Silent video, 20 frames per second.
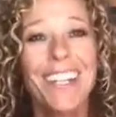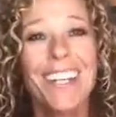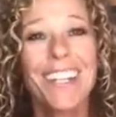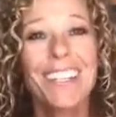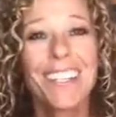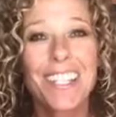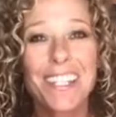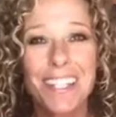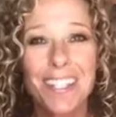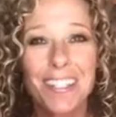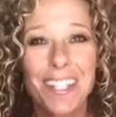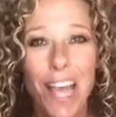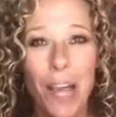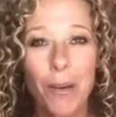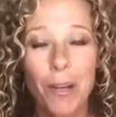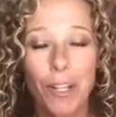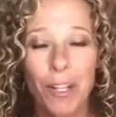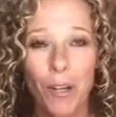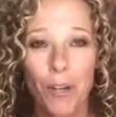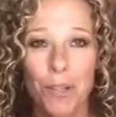This is how
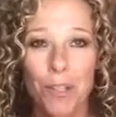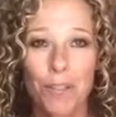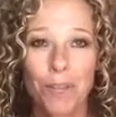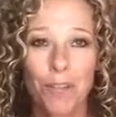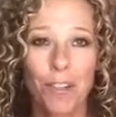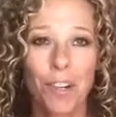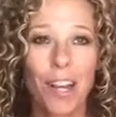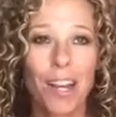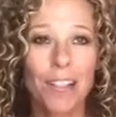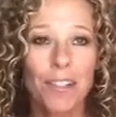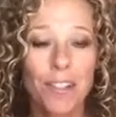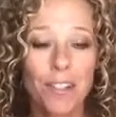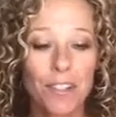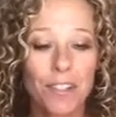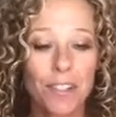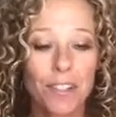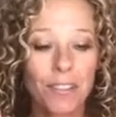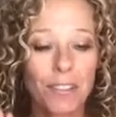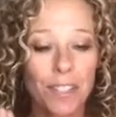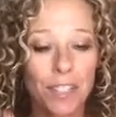it goes for us.
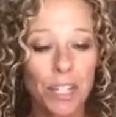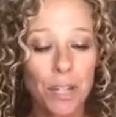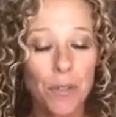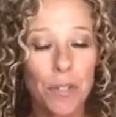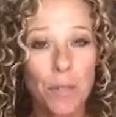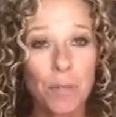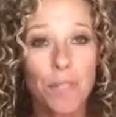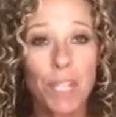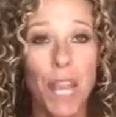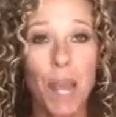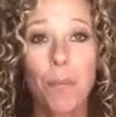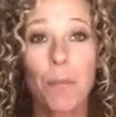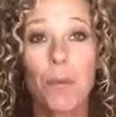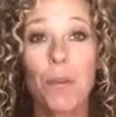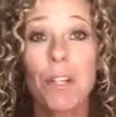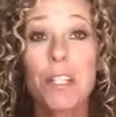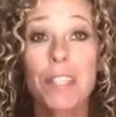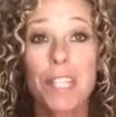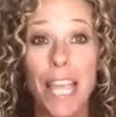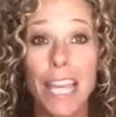September
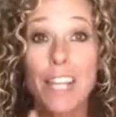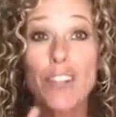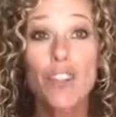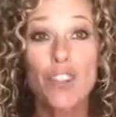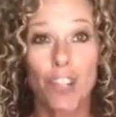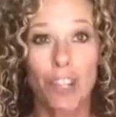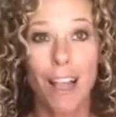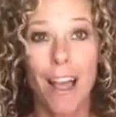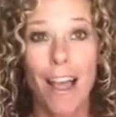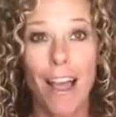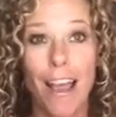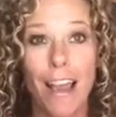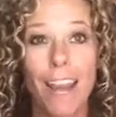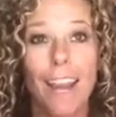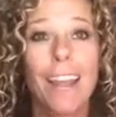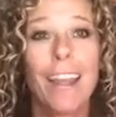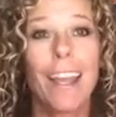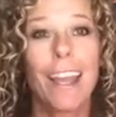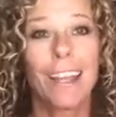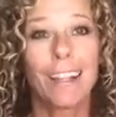is like July
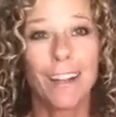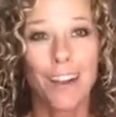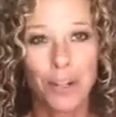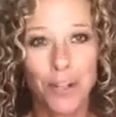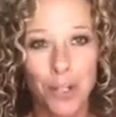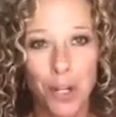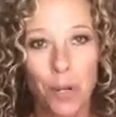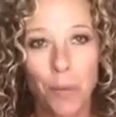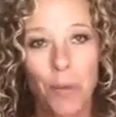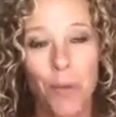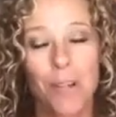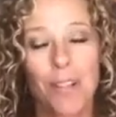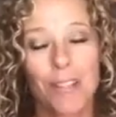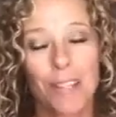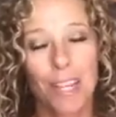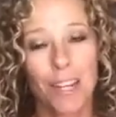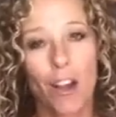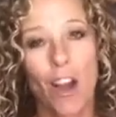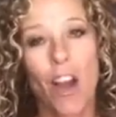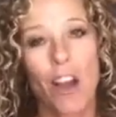and October is
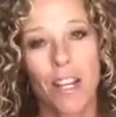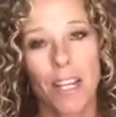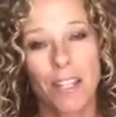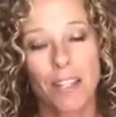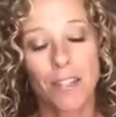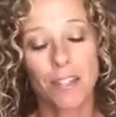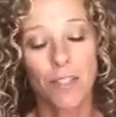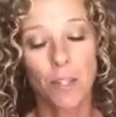like August.